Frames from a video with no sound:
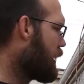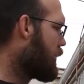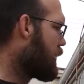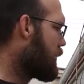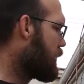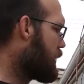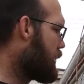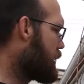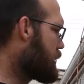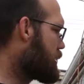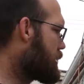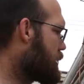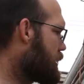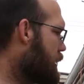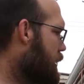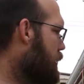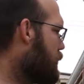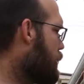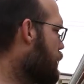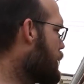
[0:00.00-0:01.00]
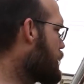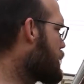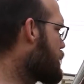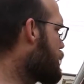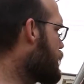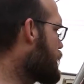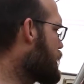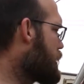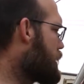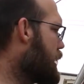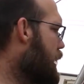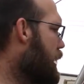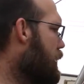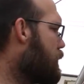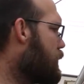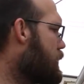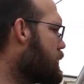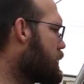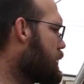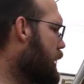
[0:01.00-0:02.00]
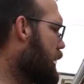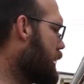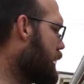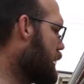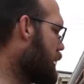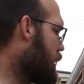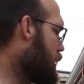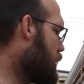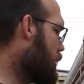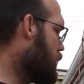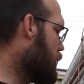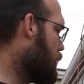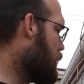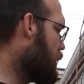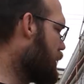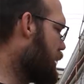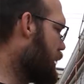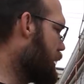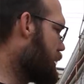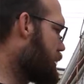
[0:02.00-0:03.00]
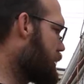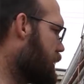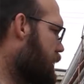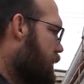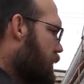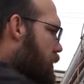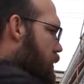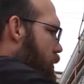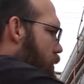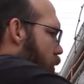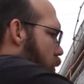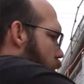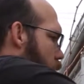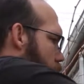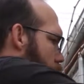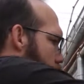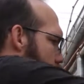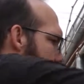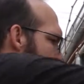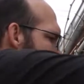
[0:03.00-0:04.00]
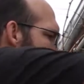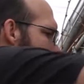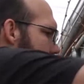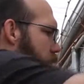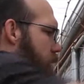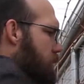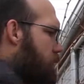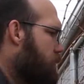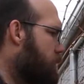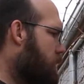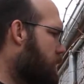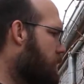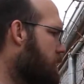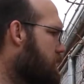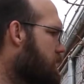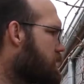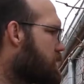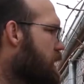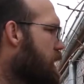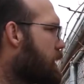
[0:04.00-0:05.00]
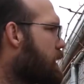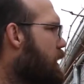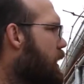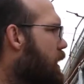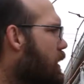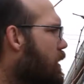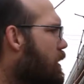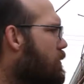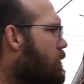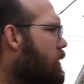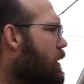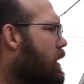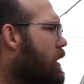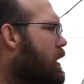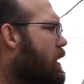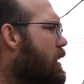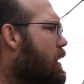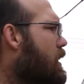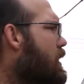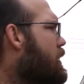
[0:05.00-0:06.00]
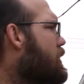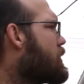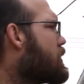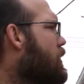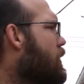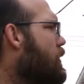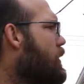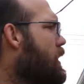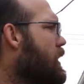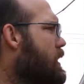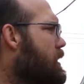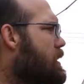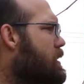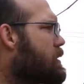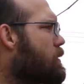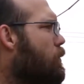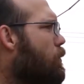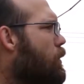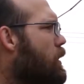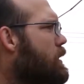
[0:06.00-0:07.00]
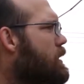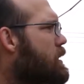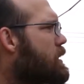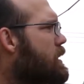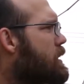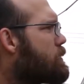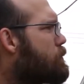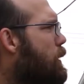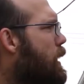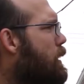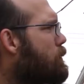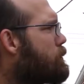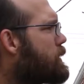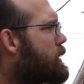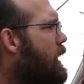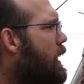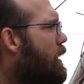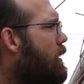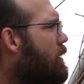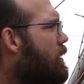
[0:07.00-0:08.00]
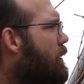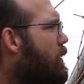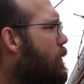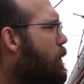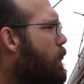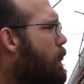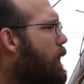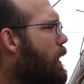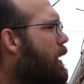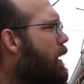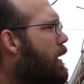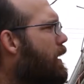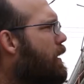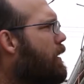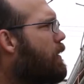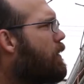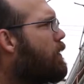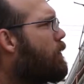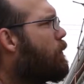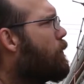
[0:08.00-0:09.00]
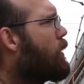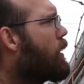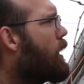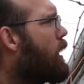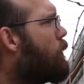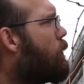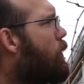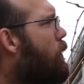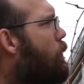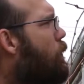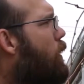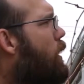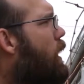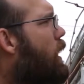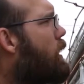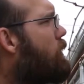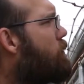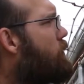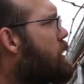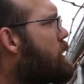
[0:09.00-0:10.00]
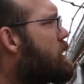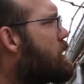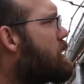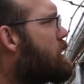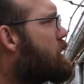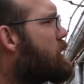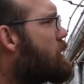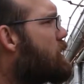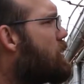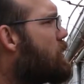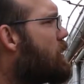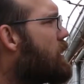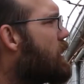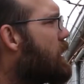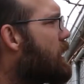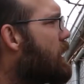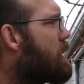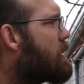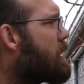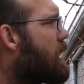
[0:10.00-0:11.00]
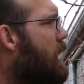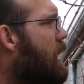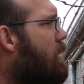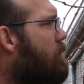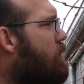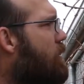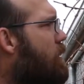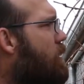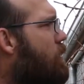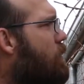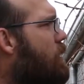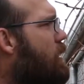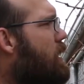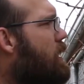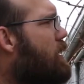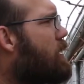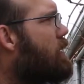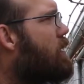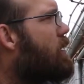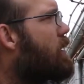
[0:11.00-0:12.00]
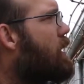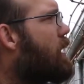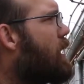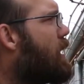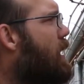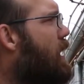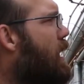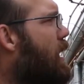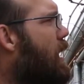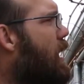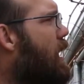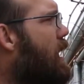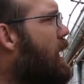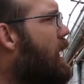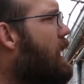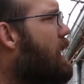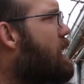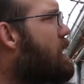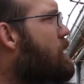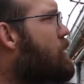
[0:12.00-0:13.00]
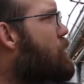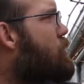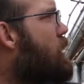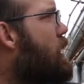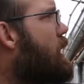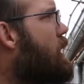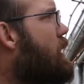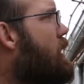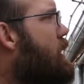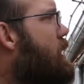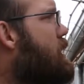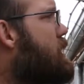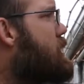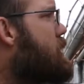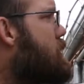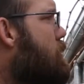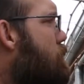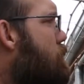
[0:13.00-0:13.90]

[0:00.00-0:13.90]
this, what's that, where's that going to go? That's going to go nowhere but down. Let's take that off. So this, once this pops out, what I envision this doing is I have a node here, and I can train this